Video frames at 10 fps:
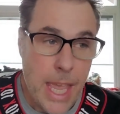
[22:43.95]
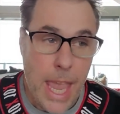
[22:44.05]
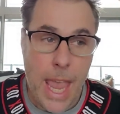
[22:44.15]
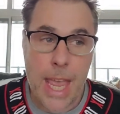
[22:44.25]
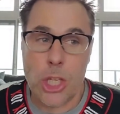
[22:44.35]

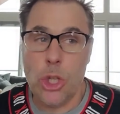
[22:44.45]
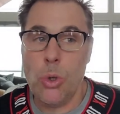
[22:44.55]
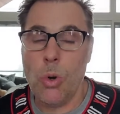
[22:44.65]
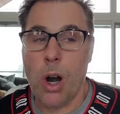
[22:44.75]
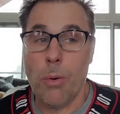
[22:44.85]
and you
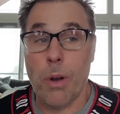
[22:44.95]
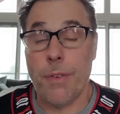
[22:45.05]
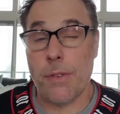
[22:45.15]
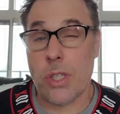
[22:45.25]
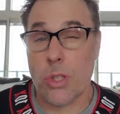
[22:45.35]
are, well, if
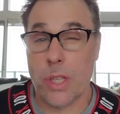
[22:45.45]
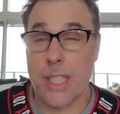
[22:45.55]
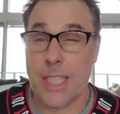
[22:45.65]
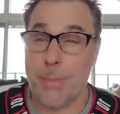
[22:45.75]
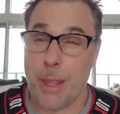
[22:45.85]
it's
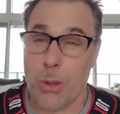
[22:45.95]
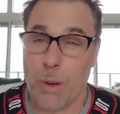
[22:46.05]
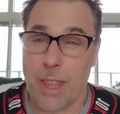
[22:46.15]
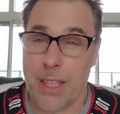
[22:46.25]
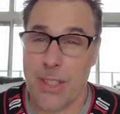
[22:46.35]
36, it'd be
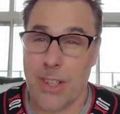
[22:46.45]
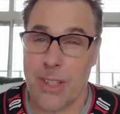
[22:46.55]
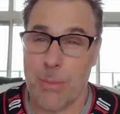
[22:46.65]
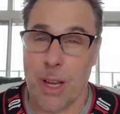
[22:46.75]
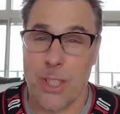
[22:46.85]
$3,000 a month.